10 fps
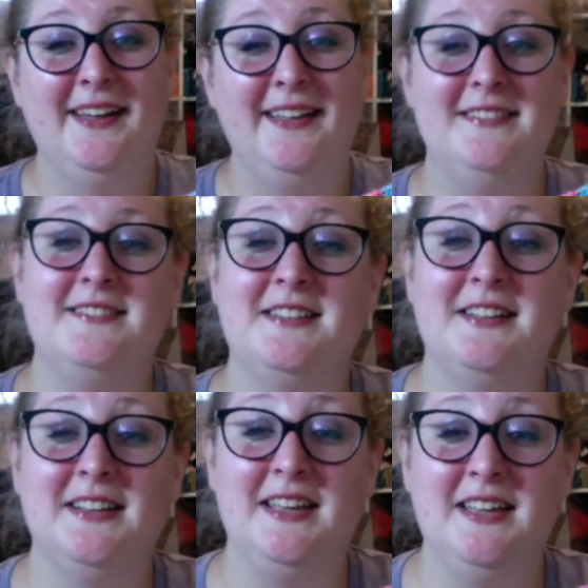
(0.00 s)
this is the
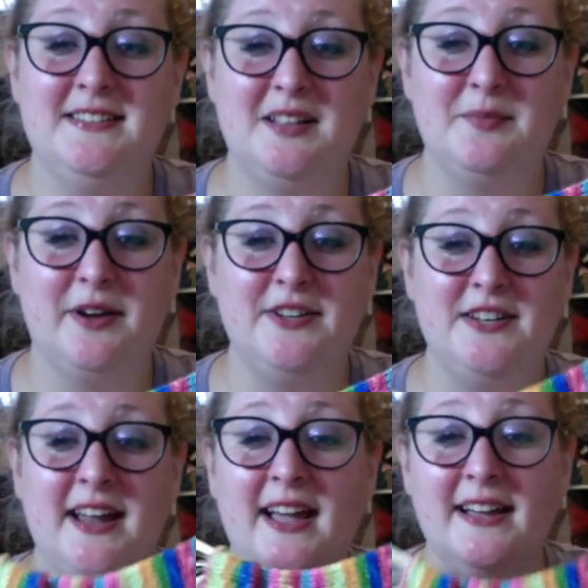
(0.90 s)
Glee
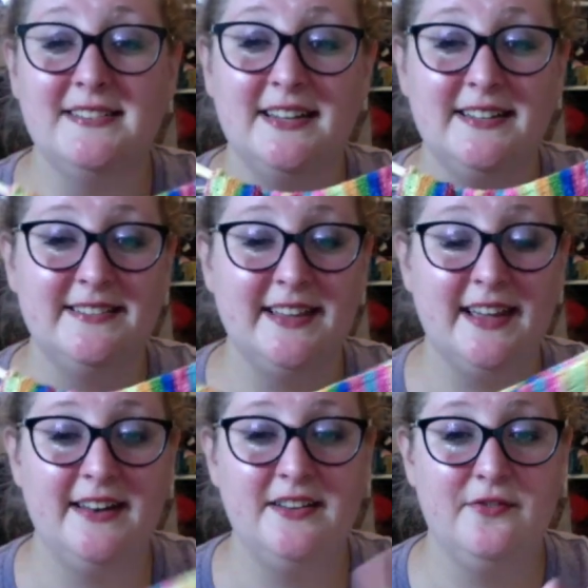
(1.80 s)
celebration, as I
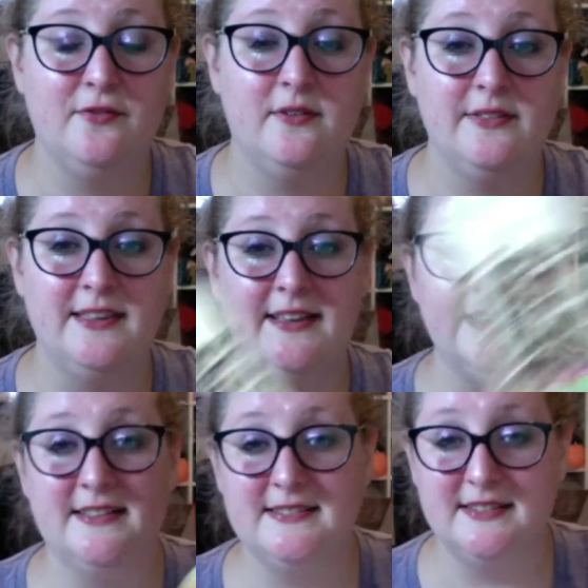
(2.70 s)
said, for
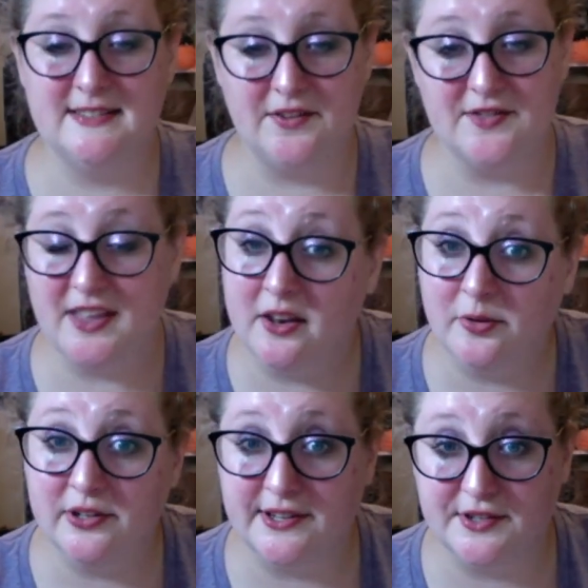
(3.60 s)
the 7th
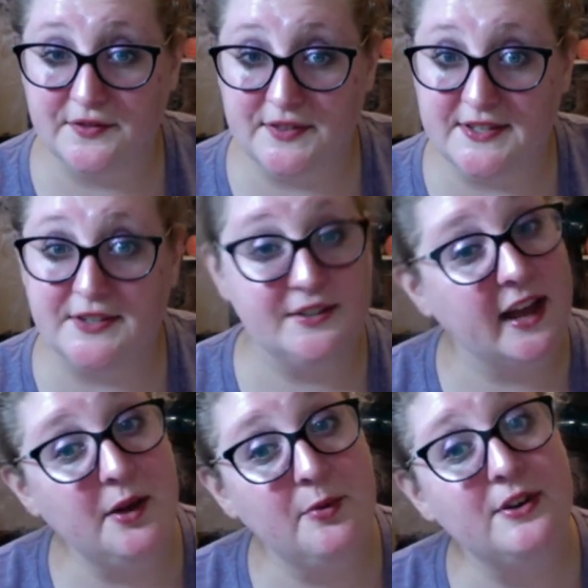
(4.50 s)
annual Desert Vista
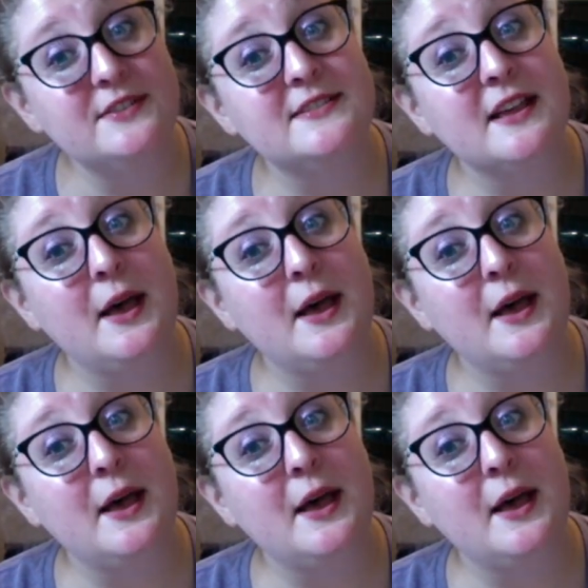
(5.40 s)
Dye Works